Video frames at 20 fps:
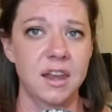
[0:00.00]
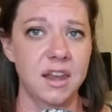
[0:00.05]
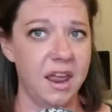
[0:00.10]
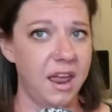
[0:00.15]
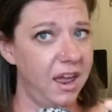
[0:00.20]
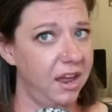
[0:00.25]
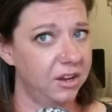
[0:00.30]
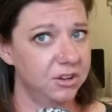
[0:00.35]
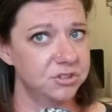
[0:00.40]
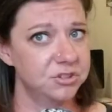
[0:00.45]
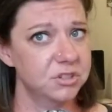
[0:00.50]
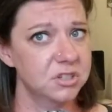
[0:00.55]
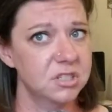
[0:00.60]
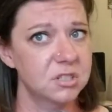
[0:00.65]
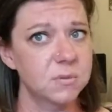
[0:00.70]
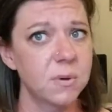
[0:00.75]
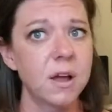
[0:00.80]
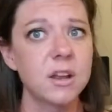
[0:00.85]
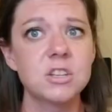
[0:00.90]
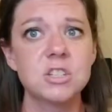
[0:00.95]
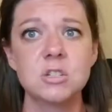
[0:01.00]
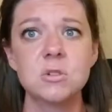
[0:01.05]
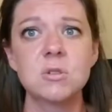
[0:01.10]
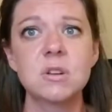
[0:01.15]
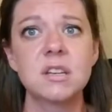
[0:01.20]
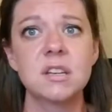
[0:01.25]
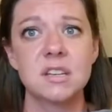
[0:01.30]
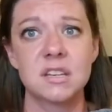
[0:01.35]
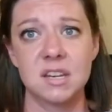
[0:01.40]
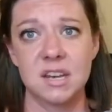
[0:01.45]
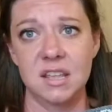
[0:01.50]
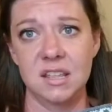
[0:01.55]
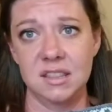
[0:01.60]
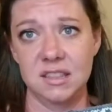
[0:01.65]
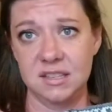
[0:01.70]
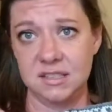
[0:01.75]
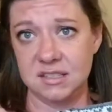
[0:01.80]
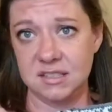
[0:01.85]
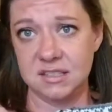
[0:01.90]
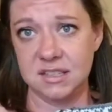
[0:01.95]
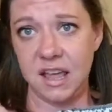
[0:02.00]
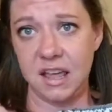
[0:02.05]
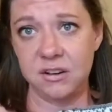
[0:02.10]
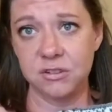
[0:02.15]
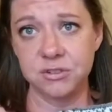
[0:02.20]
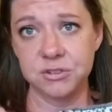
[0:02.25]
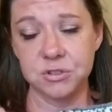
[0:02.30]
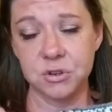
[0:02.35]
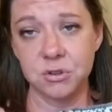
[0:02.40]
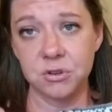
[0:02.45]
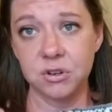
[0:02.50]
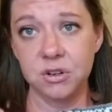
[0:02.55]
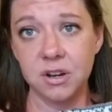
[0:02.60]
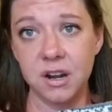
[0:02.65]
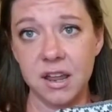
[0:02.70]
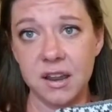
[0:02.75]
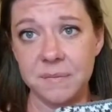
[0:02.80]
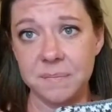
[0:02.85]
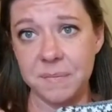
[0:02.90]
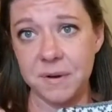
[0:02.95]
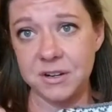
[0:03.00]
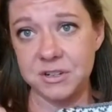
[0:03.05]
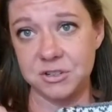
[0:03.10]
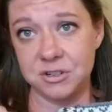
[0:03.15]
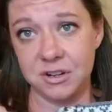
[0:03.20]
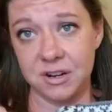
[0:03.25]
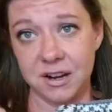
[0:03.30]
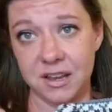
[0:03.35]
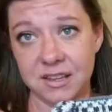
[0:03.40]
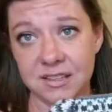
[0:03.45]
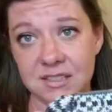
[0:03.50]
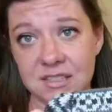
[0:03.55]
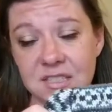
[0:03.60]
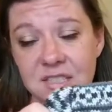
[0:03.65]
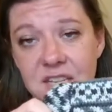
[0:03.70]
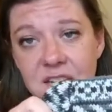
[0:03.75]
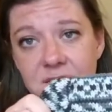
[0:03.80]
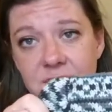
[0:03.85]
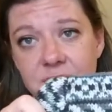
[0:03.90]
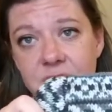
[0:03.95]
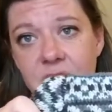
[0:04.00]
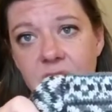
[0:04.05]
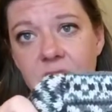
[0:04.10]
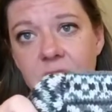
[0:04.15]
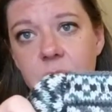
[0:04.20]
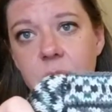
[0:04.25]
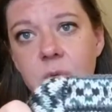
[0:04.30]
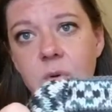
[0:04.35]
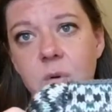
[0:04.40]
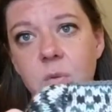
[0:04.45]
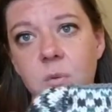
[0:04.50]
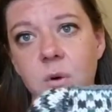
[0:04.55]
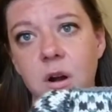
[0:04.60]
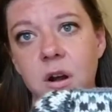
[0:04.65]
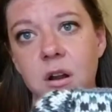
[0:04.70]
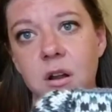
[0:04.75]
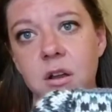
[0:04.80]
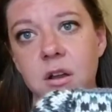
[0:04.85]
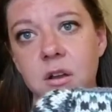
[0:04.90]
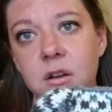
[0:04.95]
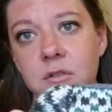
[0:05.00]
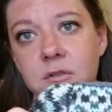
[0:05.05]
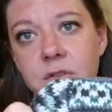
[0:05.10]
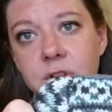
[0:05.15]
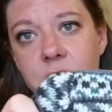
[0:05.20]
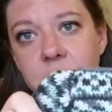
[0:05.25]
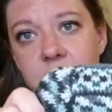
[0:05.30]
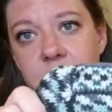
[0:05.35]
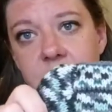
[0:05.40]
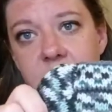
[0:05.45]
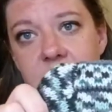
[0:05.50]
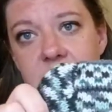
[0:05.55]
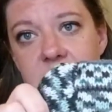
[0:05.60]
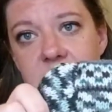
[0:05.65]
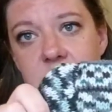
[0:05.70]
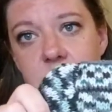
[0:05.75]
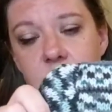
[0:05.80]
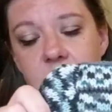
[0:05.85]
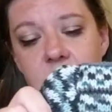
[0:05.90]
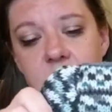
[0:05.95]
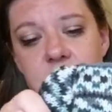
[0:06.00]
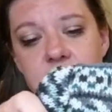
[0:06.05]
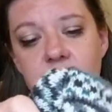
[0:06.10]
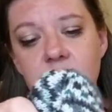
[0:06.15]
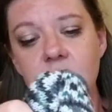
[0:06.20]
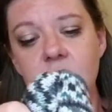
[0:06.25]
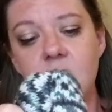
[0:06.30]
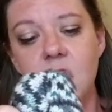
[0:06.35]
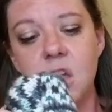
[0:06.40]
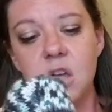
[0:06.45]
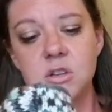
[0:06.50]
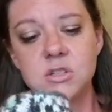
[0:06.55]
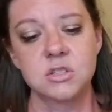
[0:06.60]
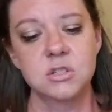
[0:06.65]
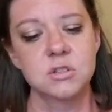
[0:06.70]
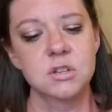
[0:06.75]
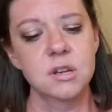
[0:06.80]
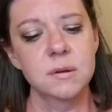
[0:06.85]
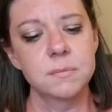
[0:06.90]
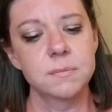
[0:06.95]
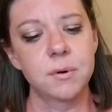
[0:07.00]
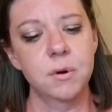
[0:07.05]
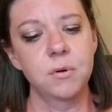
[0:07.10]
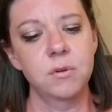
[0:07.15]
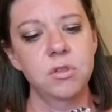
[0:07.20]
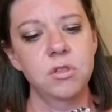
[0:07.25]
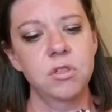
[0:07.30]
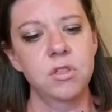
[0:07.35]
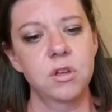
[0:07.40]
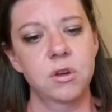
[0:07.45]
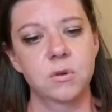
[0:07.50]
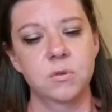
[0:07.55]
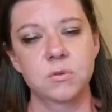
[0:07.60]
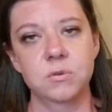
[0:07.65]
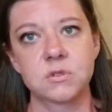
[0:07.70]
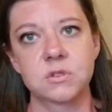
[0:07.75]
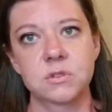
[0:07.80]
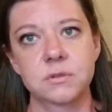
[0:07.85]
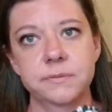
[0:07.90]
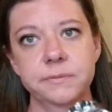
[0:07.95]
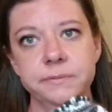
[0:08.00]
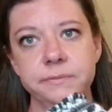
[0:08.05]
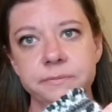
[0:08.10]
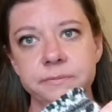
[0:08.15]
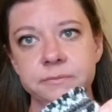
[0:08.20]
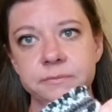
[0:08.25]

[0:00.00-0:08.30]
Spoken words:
an extra swatch. You can knit this saddle shoulder and measure it and see if that would work for your gauge swatch. So you knit both of those,